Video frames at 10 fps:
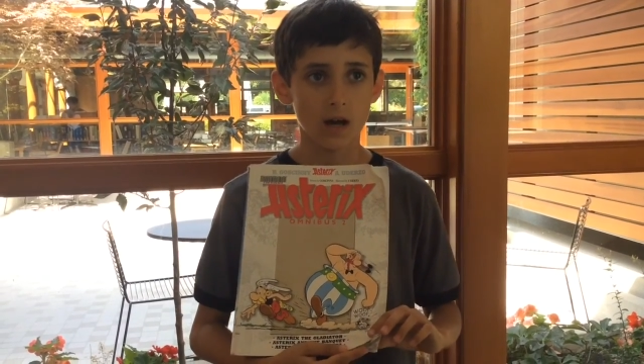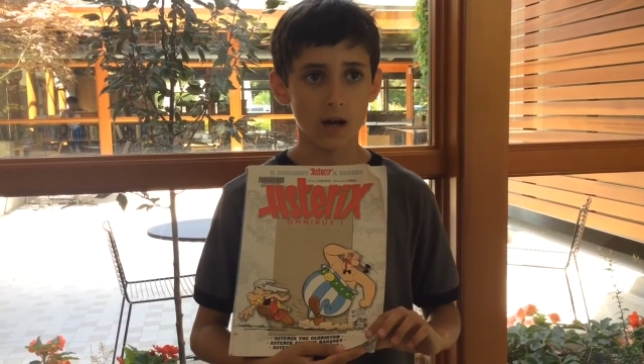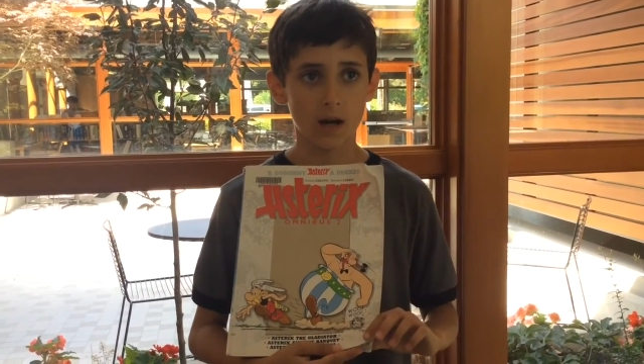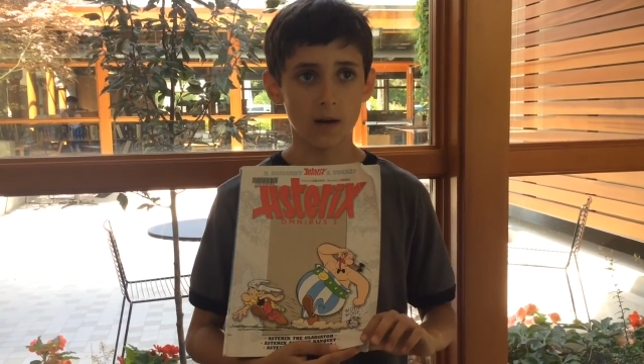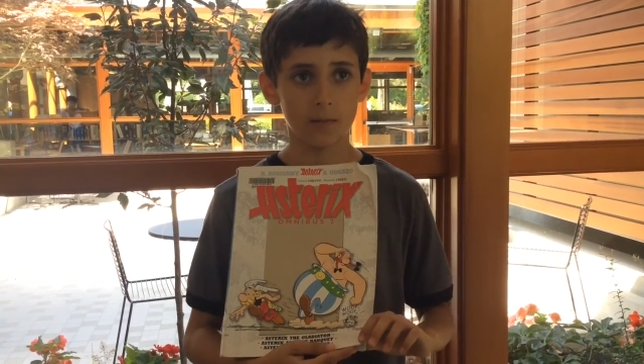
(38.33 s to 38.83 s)

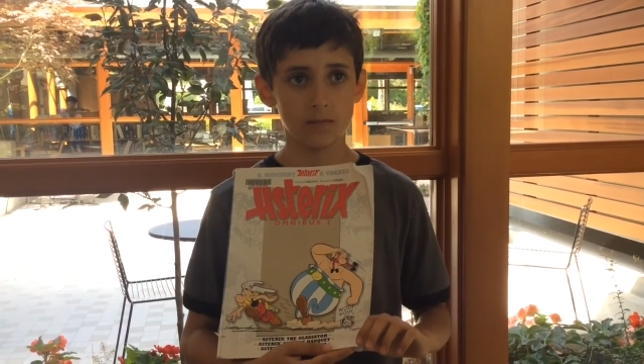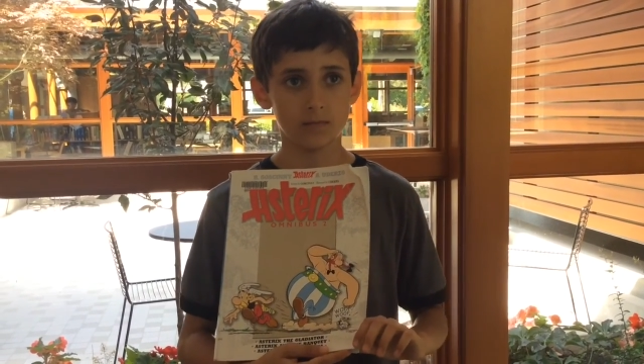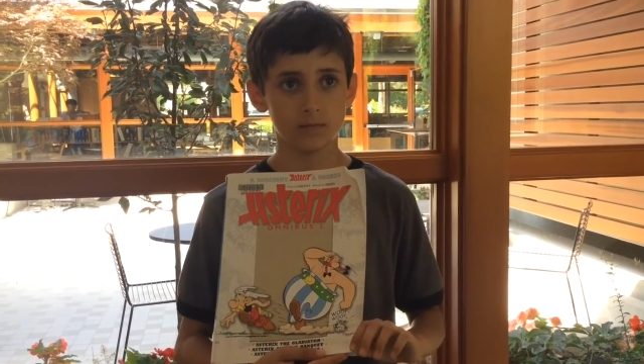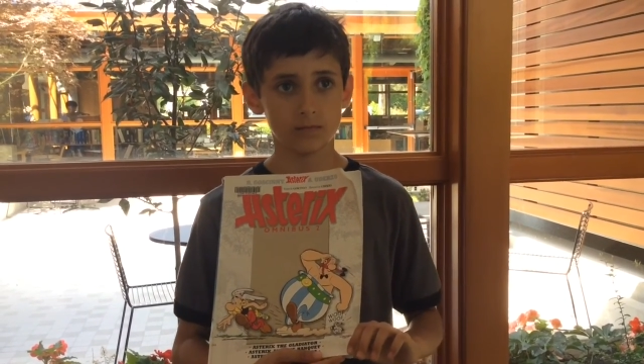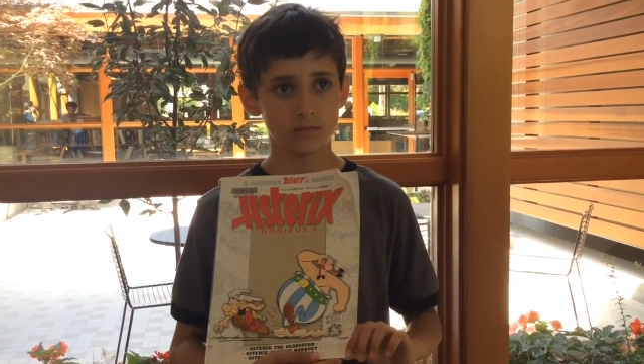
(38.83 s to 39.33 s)
Um,
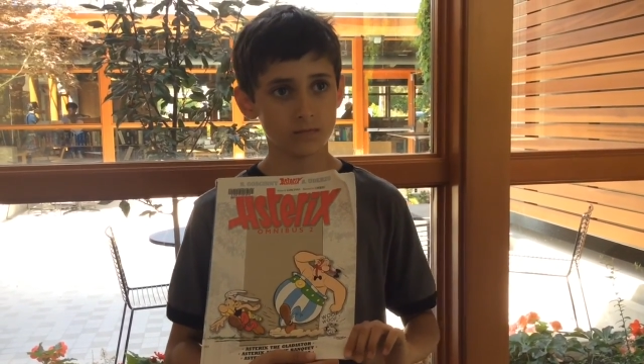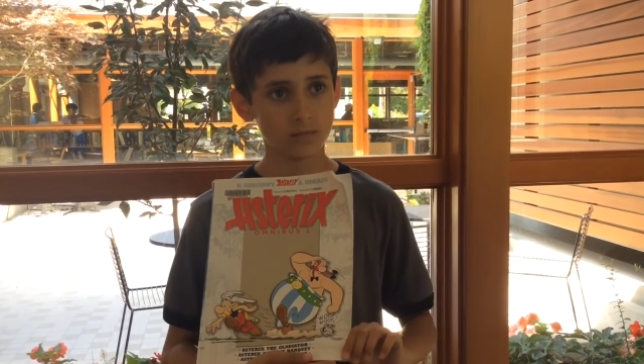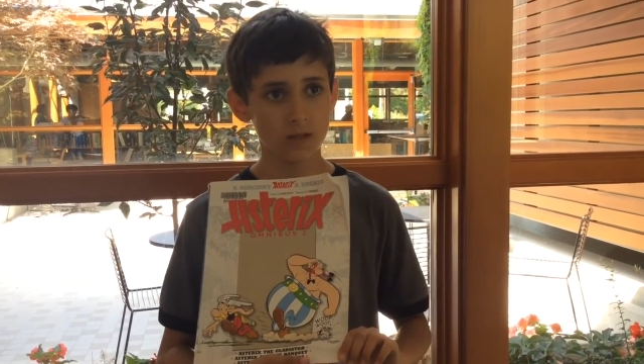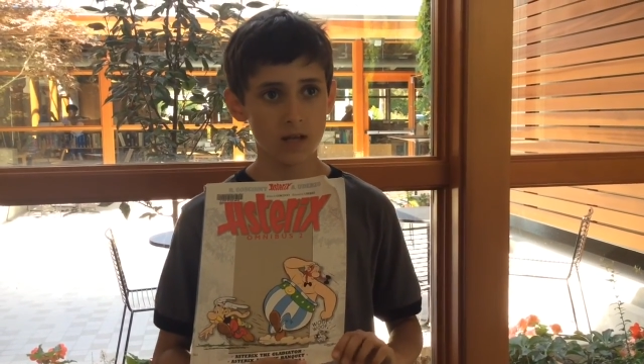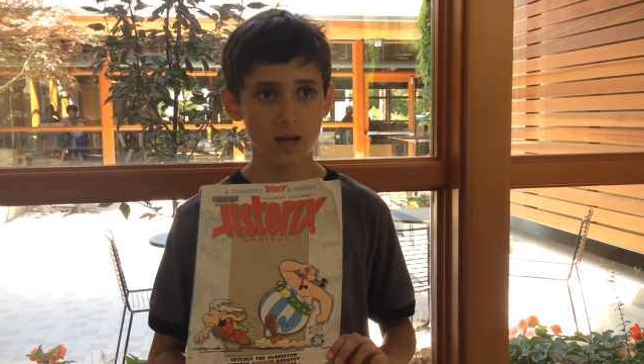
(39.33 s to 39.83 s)

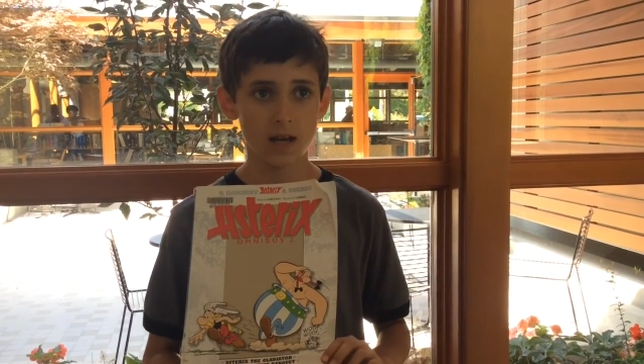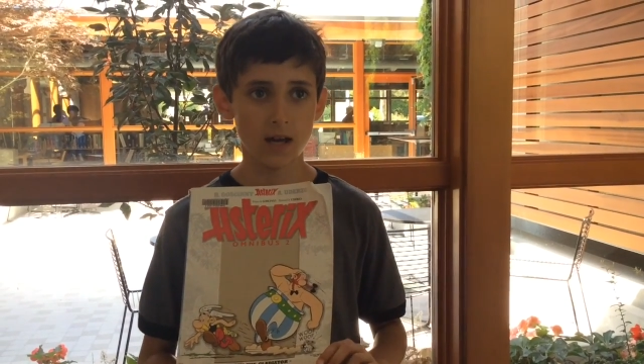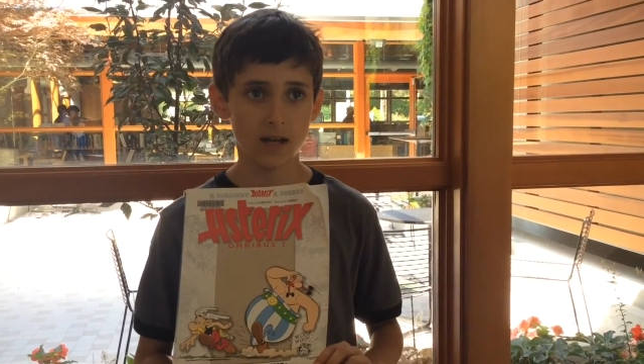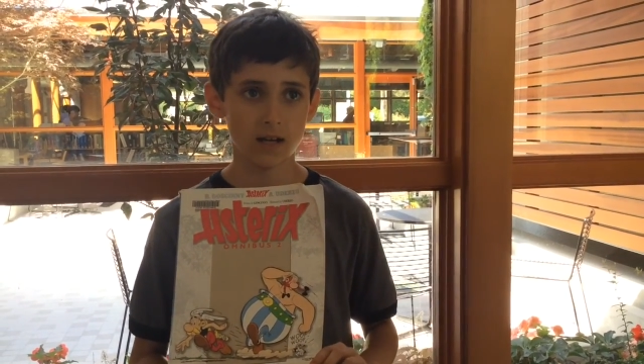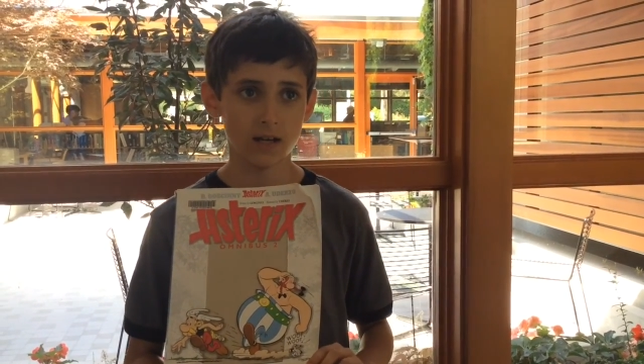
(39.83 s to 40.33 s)

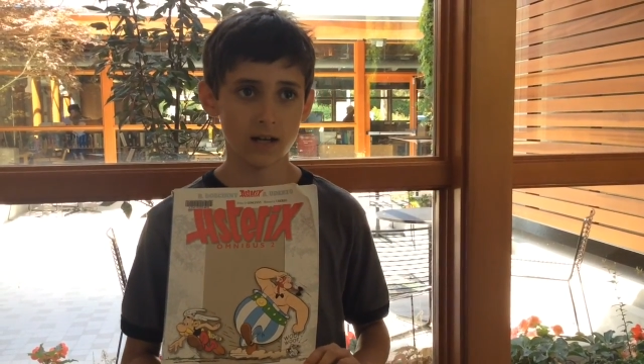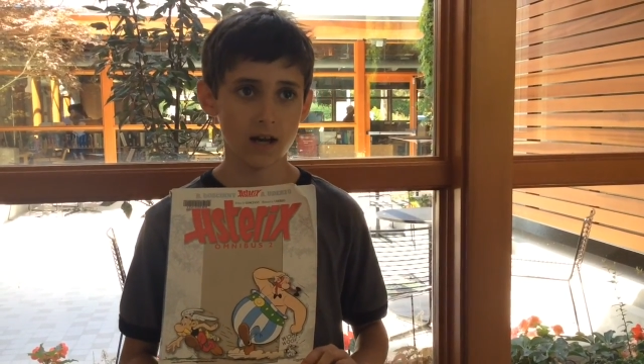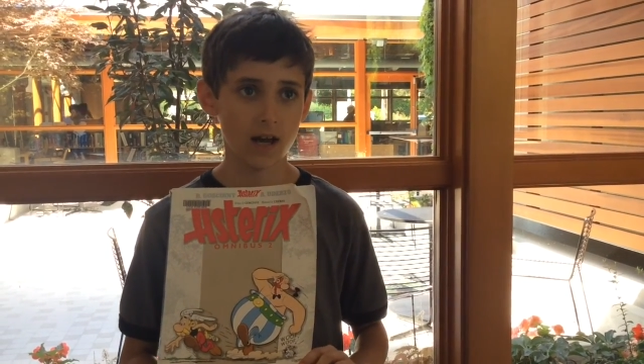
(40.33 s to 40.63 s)
and